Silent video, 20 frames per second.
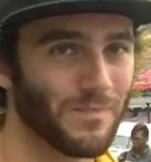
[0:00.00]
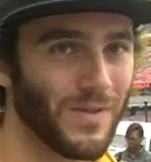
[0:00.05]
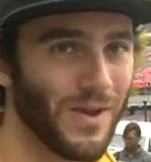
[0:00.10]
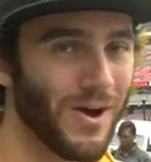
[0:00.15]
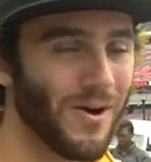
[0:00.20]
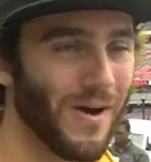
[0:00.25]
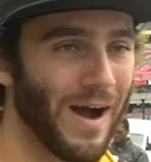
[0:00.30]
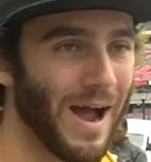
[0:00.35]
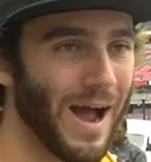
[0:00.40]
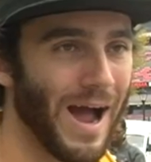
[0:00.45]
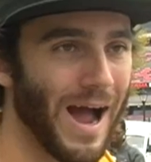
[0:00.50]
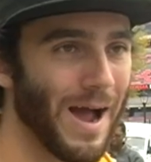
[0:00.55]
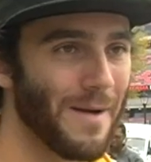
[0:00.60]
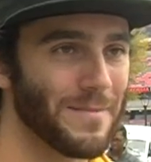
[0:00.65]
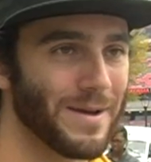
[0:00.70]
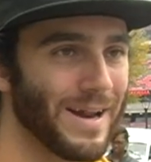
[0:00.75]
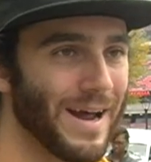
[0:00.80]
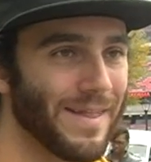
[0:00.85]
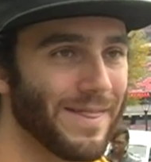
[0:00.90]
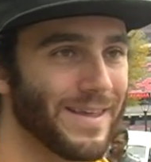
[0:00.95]
I
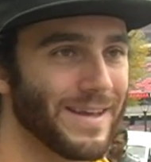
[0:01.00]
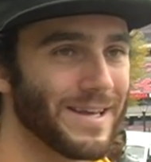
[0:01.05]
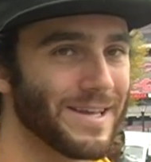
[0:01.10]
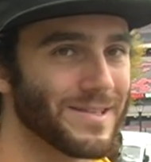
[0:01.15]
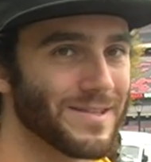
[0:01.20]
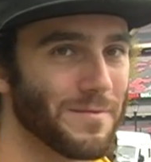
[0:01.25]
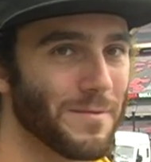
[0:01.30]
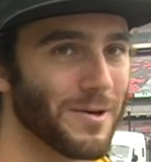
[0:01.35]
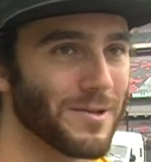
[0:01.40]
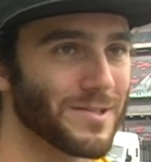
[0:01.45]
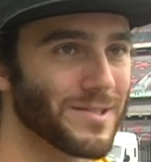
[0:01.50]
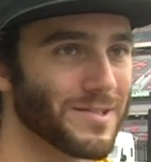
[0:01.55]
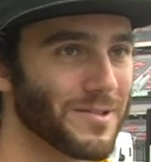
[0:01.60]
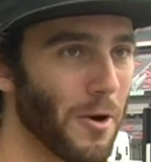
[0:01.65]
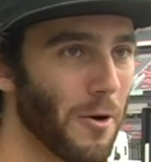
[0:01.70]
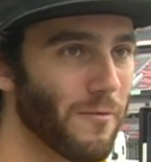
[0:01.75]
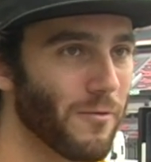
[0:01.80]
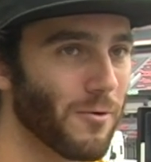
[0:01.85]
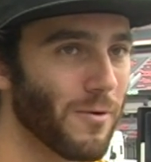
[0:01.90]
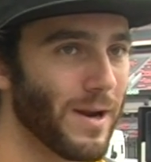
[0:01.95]
mean, I think he's the most
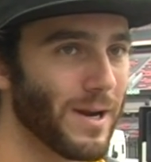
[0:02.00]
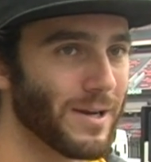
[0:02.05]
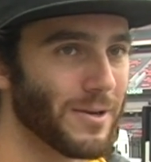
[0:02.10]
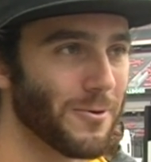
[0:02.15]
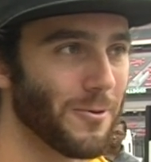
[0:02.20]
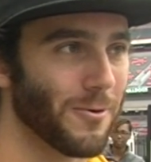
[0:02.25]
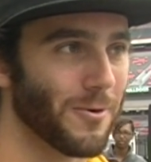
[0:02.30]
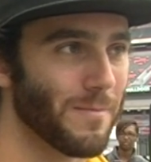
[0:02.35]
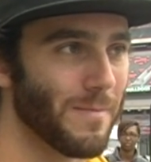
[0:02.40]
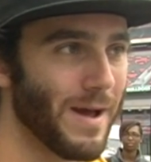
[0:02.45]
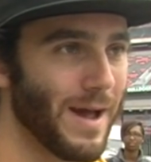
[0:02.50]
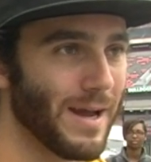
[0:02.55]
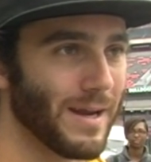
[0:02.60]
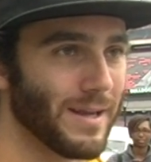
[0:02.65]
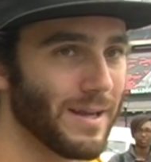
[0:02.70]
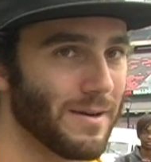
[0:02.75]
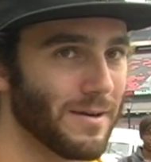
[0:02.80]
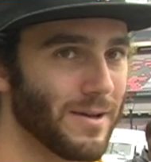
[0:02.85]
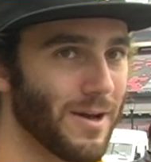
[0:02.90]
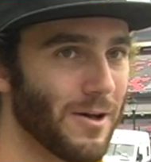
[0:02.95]
overrated quarterback
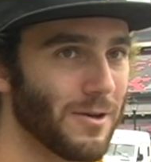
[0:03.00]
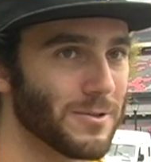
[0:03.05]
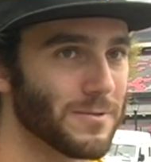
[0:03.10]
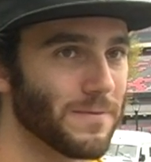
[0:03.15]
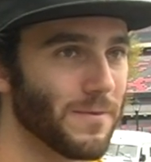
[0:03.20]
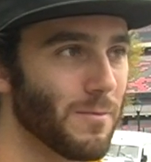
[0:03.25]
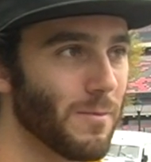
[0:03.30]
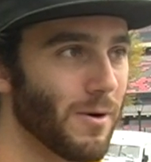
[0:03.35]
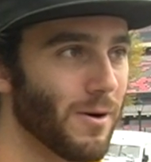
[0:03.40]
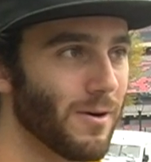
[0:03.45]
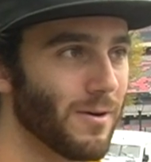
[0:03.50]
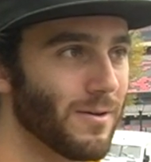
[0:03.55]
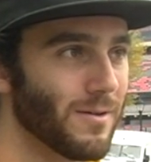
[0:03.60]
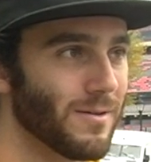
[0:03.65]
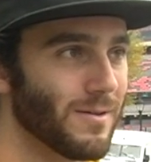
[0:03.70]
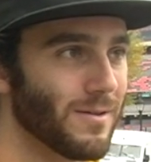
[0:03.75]
in college football.